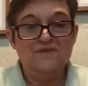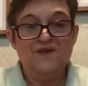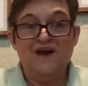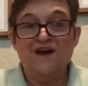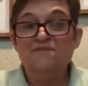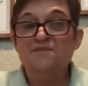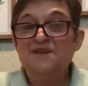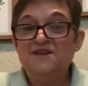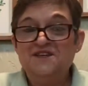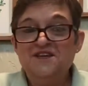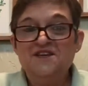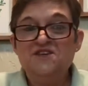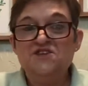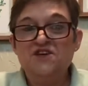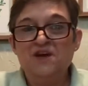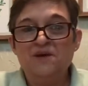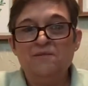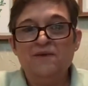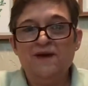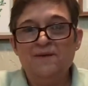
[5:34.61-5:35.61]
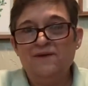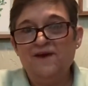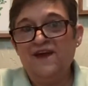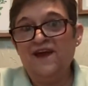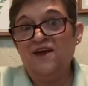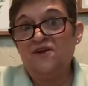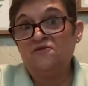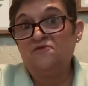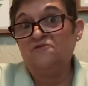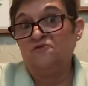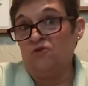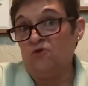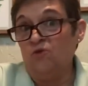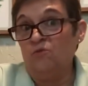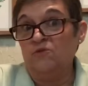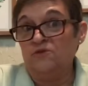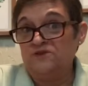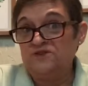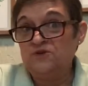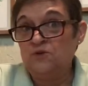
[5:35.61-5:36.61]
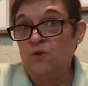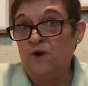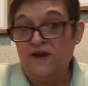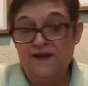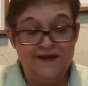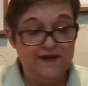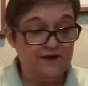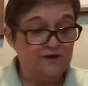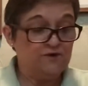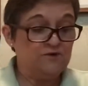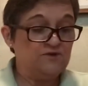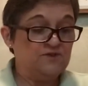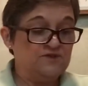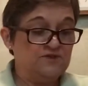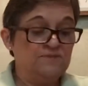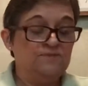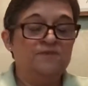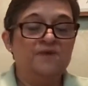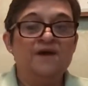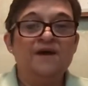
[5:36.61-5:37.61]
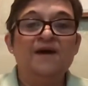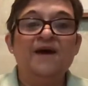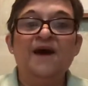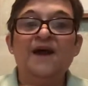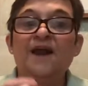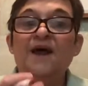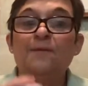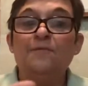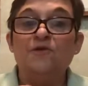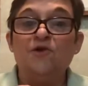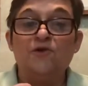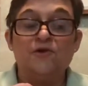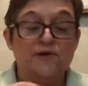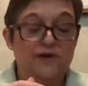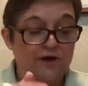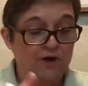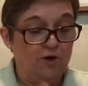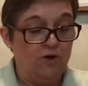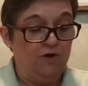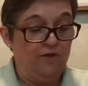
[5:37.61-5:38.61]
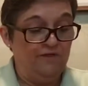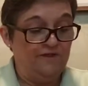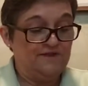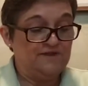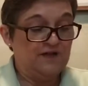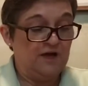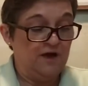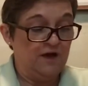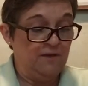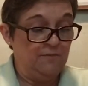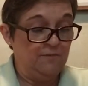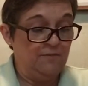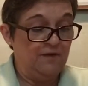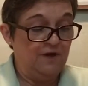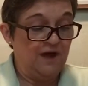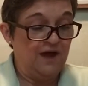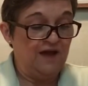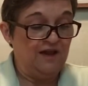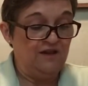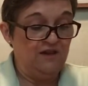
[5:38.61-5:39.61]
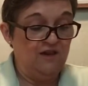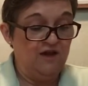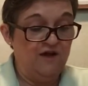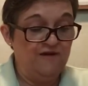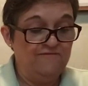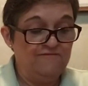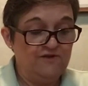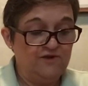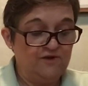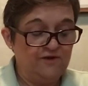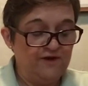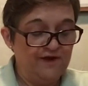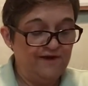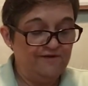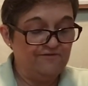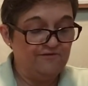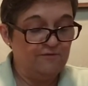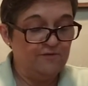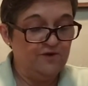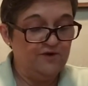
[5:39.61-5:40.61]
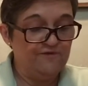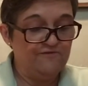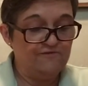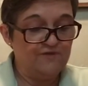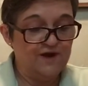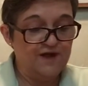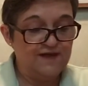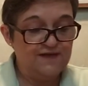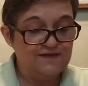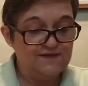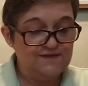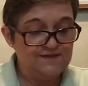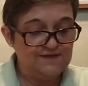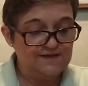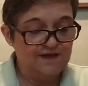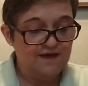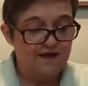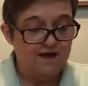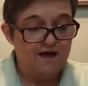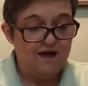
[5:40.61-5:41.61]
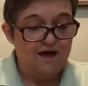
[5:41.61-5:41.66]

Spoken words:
I've been teaching at Baby Gator for almost 20 years, and I'm learning all the time. I love learning from you friends.